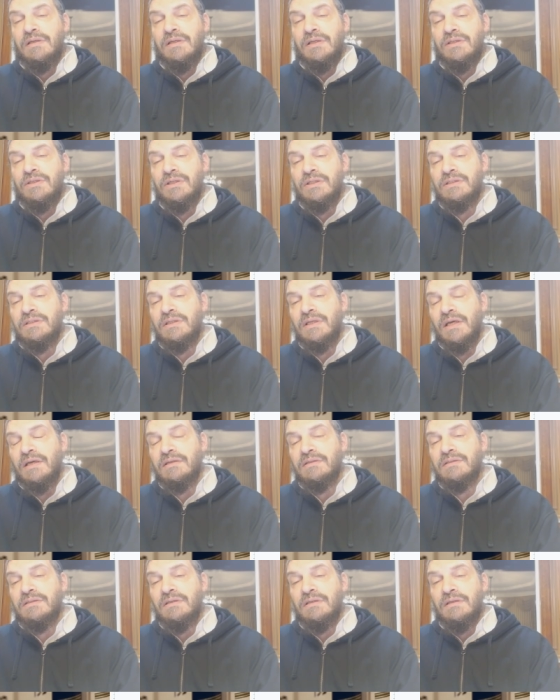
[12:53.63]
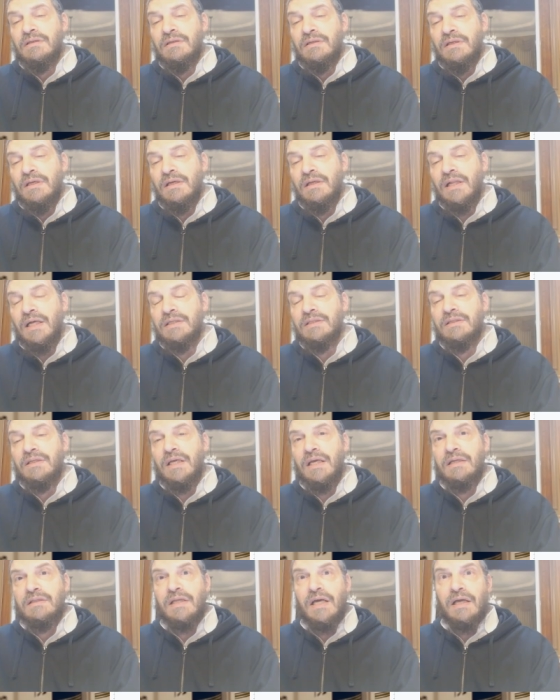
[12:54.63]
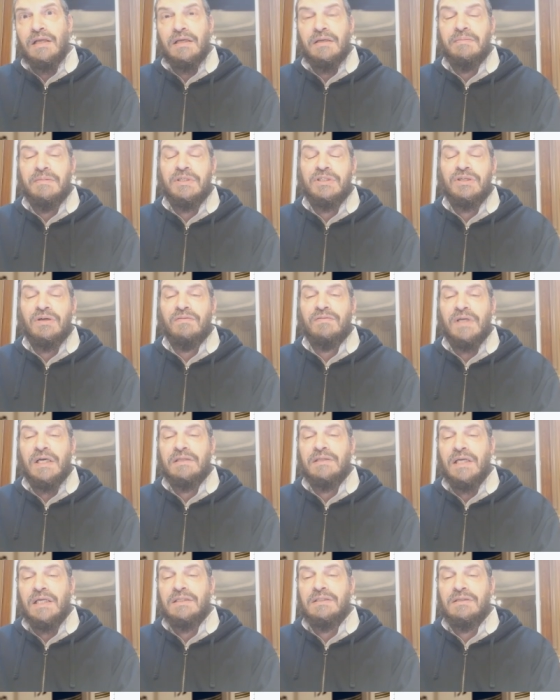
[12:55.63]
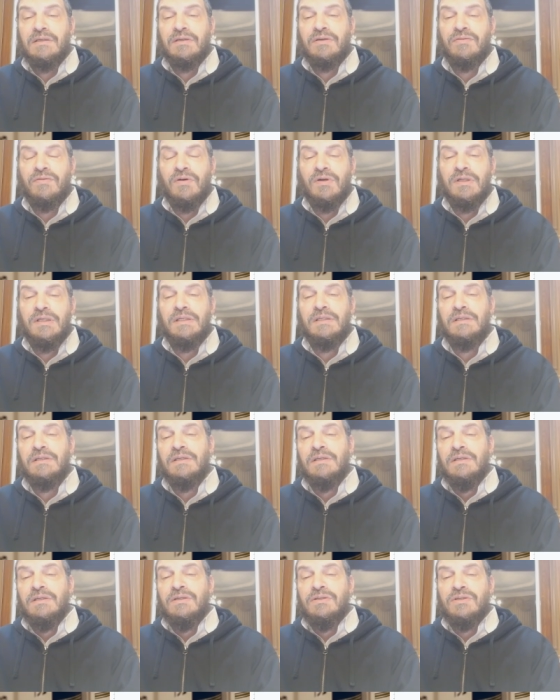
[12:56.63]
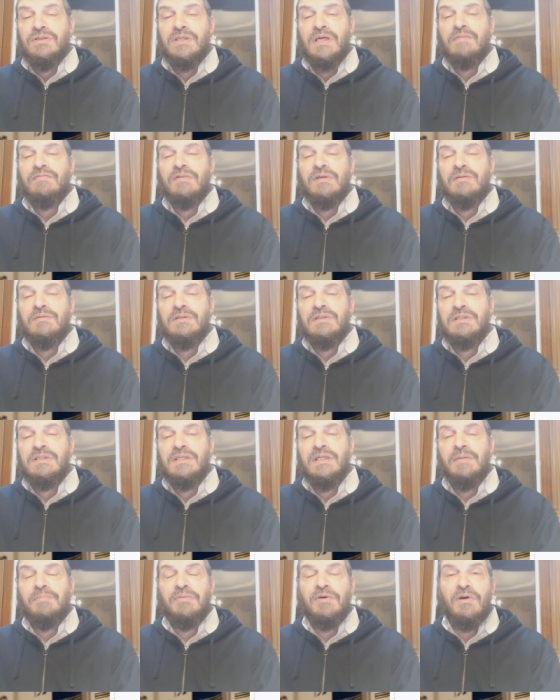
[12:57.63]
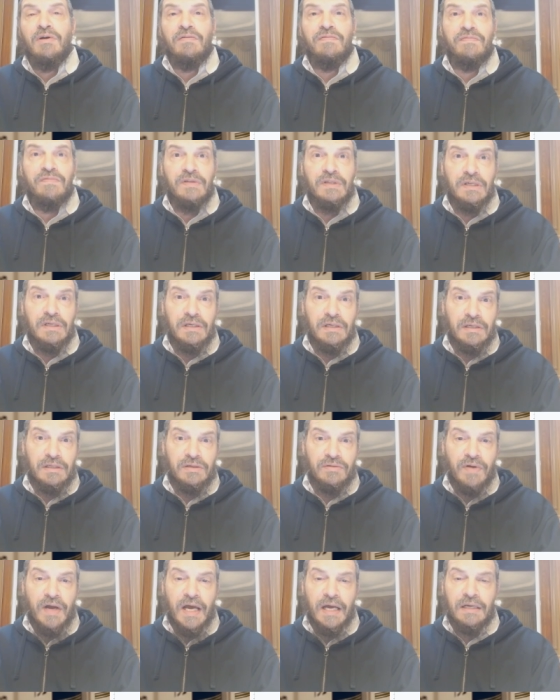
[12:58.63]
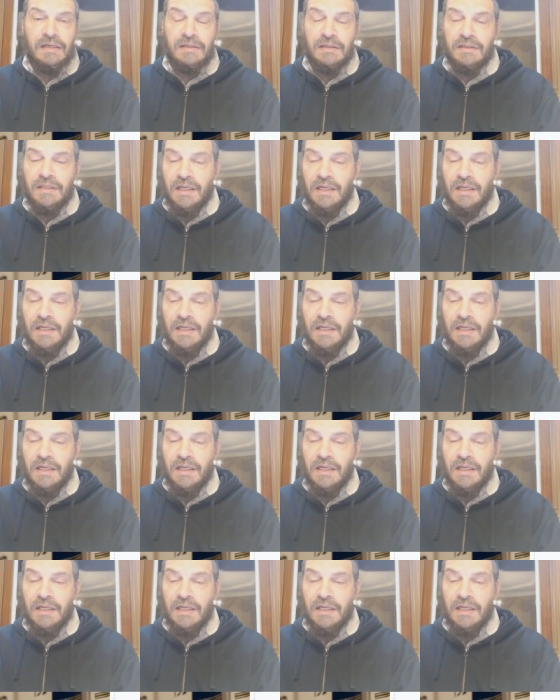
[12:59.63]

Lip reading: just takes, he allowed to take that image of that's crawling, just have to snip off the dragon, and